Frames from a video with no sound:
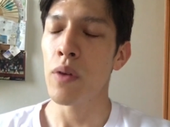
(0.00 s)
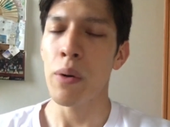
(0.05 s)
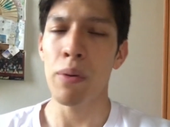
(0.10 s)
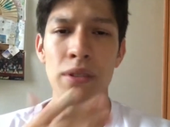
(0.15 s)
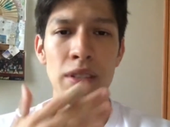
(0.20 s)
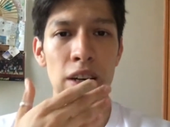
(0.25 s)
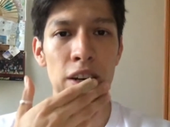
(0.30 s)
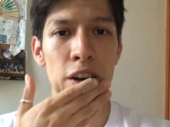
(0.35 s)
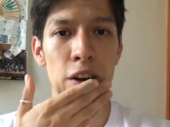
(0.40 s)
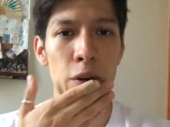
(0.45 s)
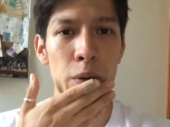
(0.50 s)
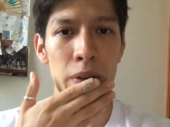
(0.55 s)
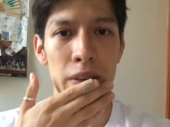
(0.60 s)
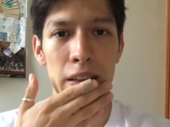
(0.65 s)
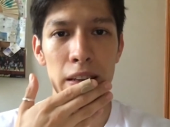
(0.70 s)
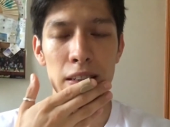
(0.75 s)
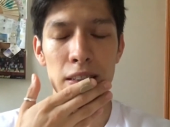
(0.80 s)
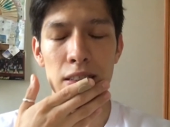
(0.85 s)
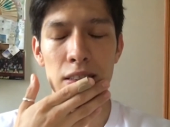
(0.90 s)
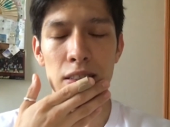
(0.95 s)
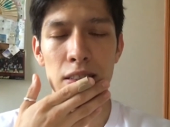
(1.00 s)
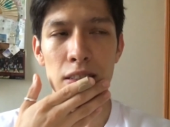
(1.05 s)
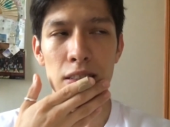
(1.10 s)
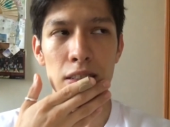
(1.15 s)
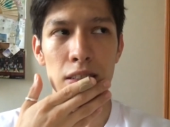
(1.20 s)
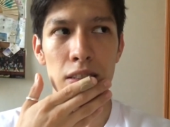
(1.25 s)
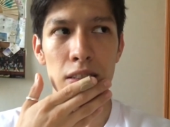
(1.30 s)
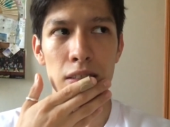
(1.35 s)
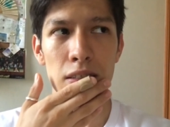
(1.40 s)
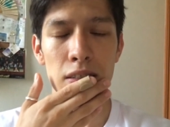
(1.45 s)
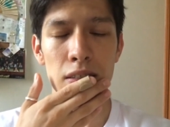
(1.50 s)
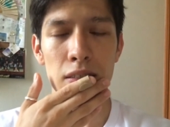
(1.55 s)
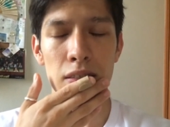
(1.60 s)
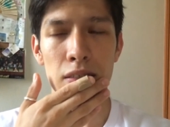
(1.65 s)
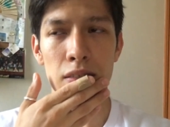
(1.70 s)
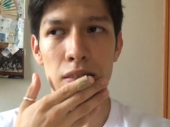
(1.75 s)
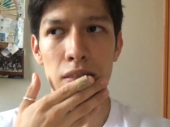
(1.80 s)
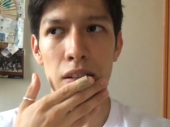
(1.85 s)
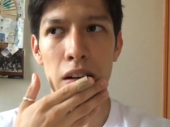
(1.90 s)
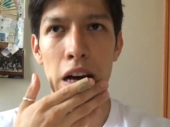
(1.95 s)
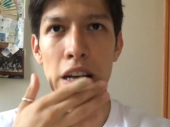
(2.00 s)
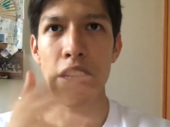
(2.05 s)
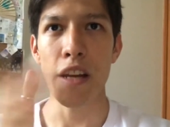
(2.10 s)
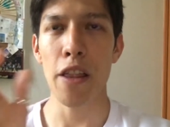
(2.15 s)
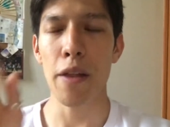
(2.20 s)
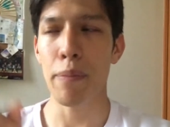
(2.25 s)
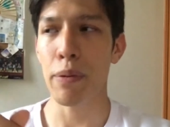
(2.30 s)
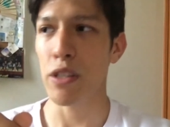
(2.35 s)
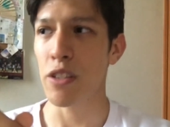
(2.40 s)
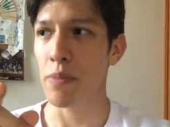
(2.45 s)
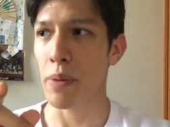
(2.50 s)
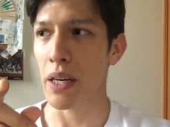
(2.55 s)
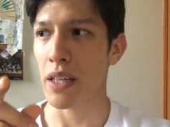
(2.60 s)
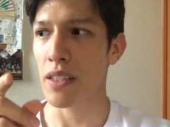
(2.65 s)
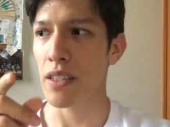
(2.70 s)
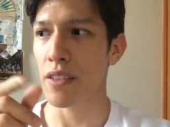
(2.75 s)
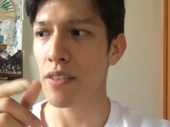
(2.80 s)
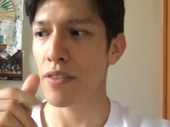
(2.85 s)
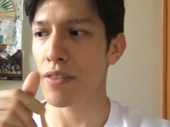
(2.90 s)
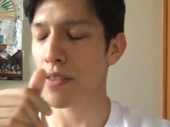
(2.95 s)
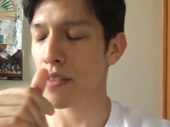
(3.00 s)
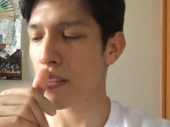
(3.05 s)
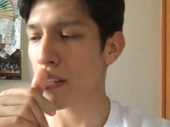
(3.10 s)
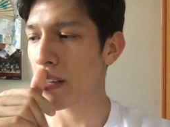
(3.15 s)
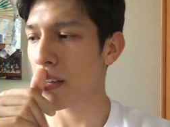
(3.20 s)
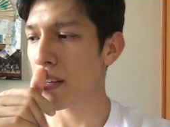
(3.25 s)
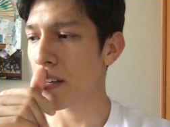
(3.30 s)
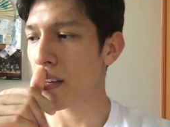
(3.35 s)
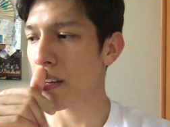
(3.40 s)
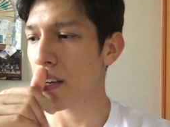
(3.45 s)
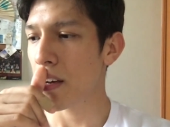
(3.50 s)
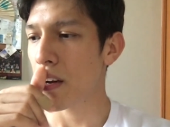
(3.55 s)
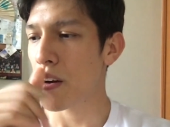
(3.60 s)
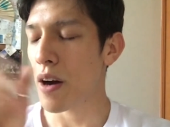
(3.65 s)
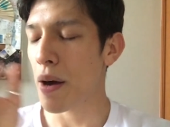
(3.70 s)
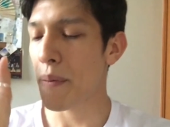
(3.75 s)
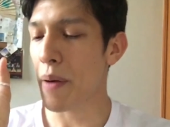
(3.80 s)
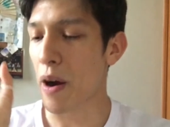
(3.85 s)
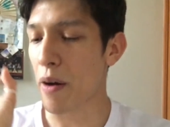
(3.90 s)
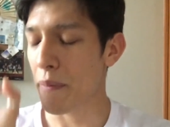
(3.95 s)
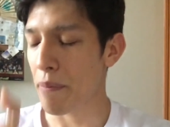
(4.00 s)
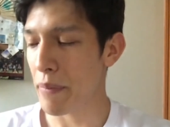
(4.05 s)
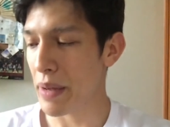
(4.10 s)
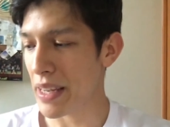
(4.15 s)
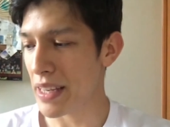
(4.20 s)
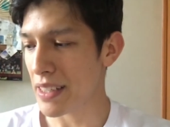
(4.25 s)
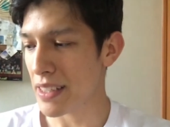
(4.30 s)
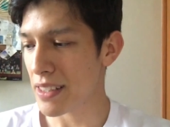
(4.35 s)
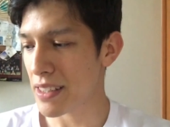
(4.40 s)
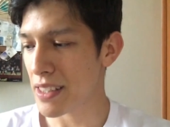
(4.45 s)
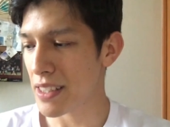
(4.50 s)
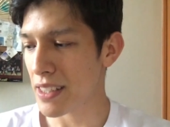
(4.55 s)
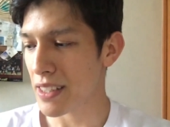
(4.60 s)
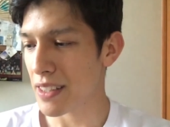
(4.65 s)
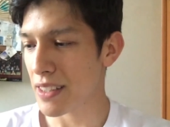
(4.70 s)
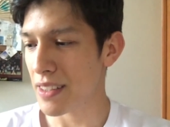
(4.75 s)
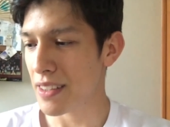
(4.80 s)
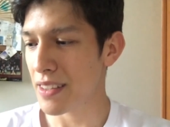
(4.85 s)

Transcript: was I going with this? Another perspective about meat.